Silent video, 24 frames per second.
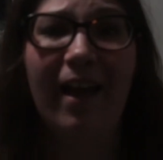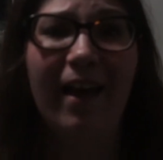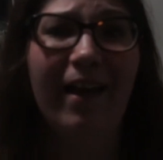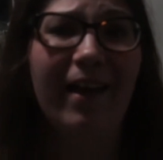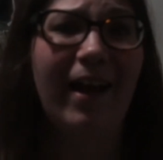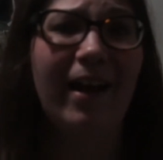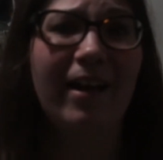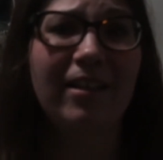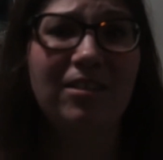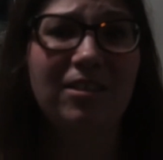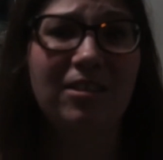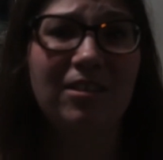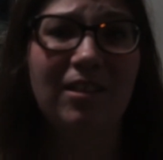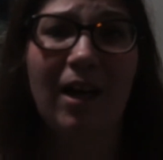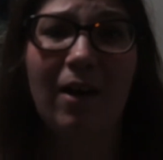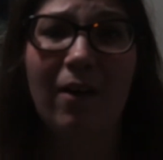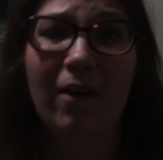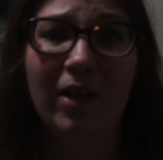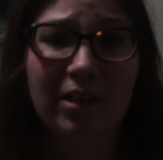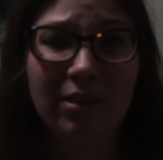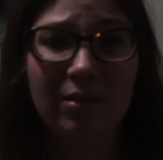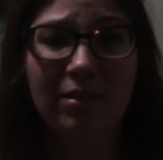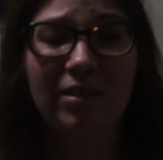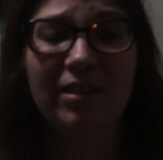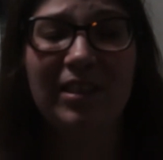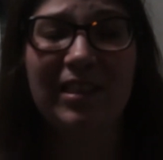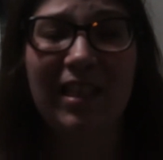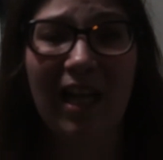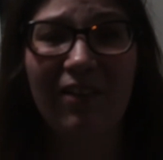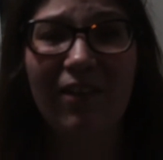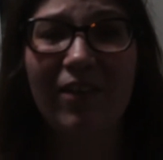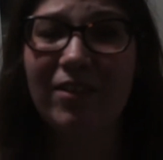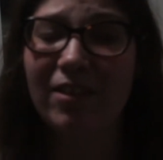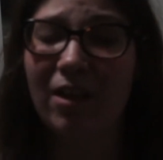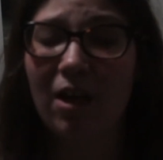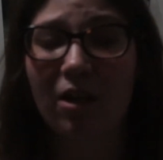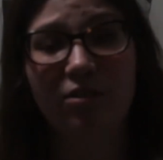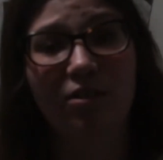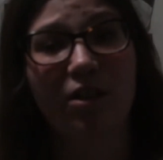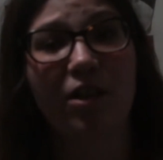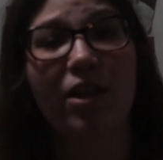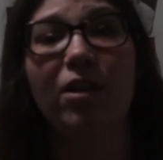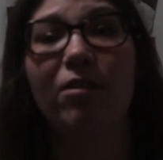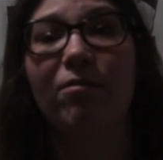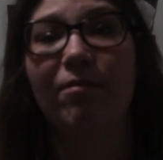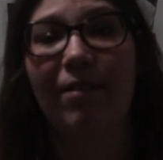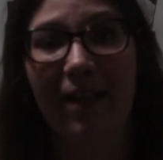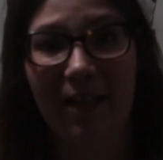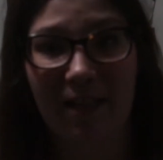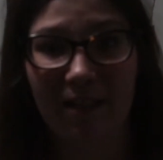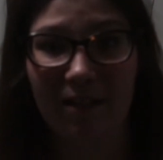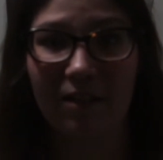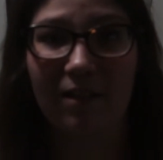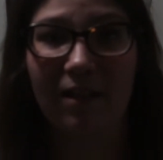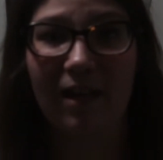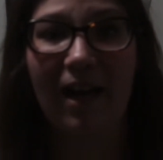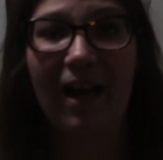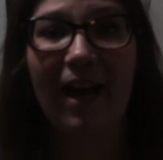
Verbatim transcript: And I just did not want to spend $75 on a record.